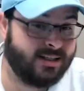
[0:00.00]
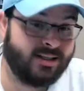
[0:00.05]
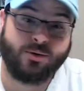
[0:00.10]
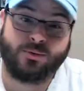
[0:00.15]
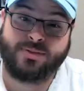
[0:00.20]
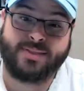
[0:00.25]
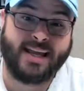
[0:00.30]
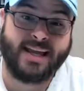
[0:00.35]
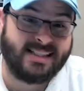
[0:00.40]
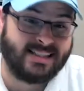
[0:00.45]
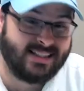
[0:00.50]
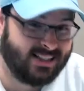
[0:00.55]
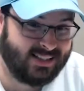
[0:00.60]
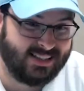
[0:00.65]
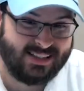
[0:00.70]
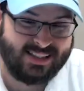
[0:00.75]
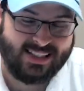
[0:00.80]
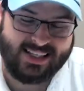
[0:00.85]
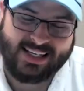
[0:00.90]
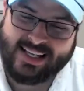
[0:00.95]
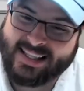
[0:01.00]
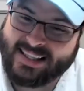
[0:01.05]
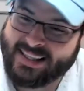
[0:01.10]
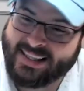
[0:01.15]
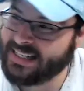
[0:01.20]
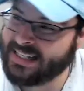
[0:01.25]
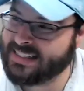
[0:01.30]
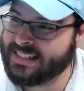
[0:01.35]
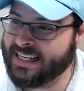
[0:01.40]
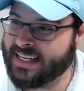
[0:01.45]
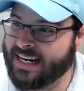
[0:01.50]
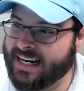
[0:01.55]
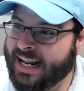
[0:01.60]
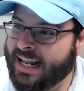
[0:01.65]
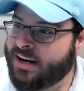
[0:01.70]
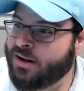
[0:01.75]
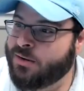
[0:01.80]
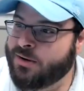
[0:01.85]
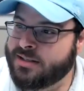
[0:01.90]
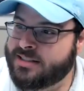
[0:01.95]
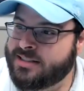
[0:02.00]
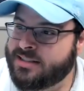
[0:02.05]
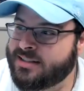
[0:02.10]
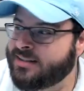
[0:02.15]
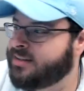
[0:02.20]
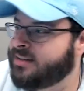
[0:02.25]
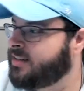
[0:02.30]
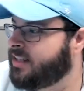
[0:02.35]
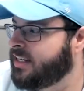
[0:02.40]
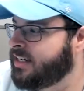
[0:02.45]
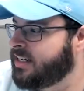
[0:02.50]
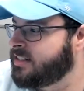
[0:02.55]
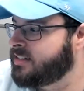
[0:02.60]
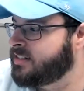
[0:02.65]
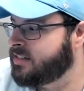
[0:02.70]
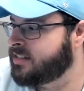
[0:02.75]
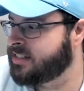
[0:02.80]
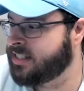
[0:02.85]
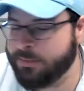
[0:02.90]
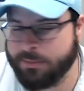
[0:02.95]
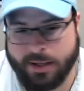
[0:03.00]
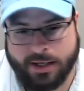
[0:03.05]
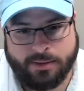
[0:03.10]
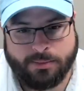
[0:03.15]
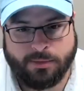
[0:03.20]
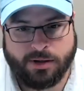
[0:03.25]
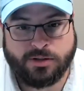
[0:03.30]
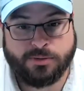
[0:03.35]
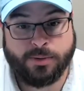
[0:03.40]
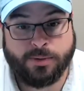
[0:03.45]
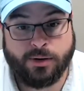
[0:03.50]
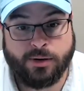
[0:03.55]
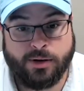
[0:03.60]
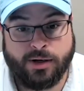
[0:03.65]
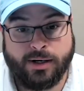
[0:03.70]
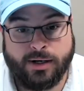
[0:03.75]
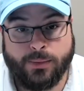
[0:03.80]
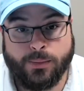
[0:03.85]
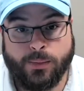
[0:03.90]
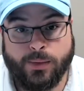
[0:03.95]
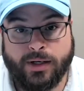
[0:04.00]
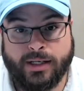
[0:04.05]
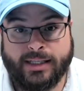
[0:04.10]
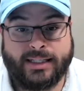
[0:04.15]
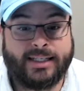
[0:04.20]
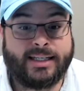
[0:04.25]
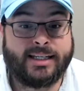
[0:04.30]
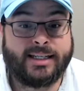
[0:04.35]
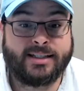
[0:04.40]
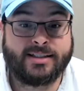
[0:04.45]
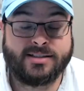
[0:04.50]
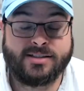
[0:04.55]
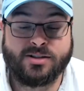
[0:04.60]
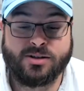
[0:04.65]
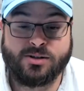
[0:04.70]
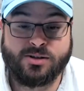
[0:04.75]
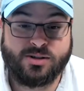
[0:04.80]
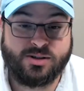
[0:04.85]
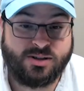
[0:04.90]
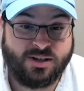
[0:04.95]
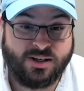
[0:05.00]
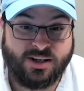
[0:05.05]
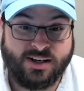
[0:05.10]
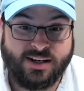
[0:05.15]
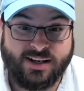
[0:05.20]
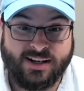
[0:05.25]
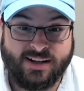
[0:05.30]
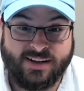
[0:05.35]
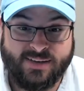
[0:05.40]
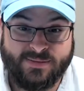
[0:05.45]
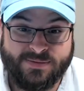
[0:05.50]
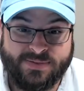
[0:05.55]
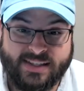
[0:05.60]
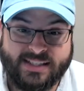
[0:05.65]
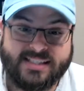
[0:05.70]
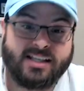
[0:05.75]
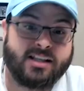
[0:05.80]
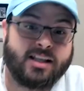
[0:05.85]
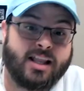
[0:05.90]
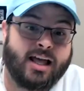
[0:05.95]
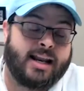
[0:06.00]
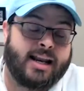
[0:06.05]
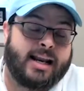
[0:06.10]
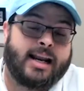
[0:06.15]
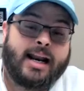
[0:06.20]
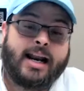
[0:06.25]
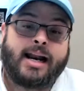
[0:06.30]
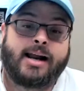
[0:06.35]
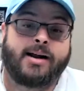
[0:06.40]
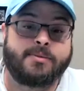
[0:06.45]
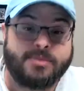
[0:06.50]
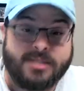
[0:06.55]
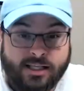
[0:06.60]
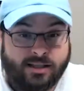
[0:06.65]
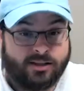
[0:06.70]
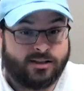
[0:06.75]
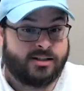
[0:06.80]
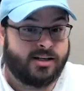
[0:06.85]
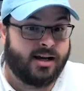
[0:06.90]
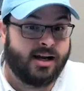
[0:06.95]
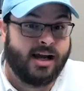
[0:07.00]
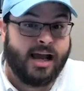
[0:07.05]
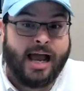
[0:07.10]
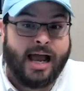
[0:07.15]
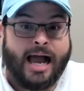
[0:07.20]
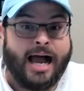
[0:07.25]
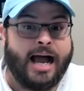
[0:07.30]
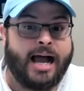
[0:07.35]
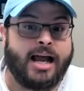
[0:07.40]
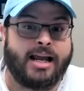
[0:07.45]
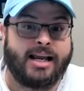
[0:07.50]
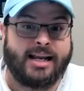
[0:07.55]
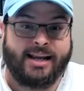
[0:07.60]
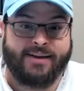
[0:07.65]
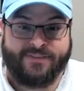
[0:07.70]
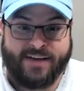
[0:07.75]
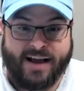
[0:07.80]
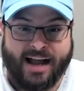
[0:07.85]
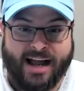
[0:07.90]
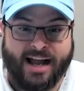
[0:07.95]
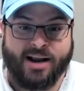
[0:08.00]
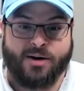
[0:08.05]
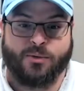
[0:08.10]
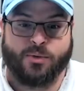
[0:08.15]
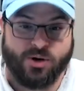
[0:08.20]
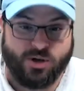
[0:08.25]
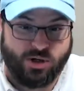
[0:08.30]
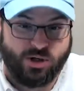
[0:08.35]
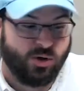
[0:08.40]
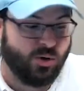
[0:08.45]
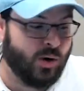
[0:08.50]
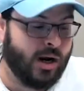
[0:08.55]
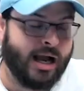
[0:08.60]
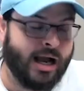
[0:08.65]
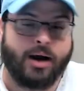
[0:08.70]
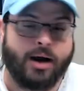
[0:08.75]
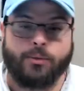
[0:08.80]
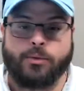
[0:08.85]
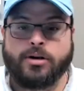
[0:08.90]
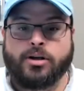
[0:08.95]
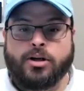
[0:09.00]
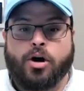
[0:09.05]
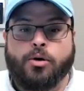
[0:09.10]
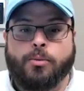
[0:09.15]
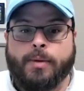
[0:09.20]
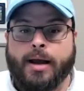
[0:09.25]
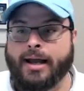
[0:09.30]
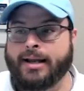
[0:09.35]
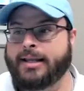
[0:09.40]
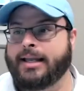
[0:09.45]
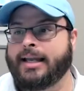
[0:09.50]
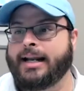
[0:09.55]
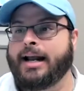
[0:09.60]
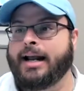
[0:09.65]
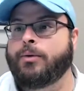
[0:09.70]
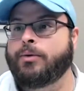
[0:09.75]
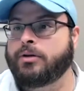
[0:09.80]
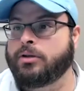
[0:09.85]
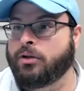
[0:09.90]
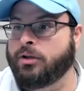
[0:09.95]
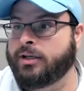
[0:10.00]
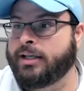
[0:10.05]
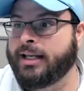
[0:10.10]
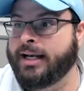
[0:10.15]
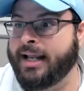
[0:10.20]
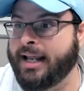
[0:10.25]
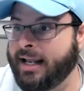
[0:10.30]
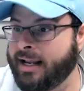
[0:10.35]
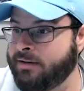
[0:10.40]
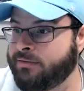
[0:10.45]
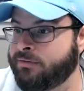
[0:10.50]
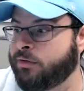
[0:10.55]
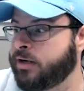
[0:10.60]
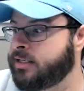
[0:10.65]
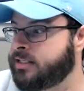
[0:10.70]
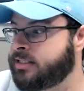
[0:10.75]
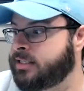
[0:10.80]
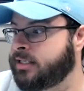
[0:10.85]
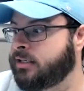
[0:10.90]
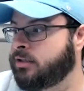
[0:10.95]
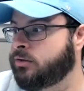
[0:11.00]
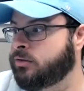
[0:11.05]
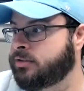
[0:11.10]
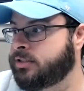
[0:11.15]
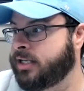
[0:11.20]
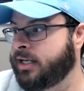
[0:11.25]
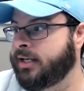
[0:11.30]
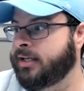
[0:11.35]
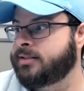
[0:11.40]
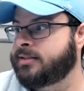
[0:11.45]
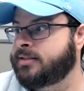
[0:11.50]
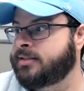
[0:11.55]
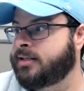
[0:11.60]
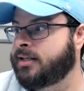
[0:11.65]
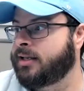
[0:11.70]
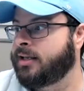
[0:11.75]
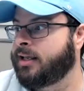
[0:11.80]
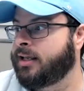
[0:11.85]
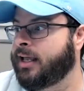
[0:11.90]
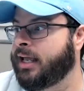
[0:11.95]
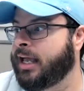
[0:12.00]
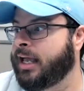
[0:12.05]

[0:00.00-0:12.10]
That's it. I know that doesn't seem like much, but it really is. There's a lot, and I'm telling you, if I were you, I would go back and I would look at every single test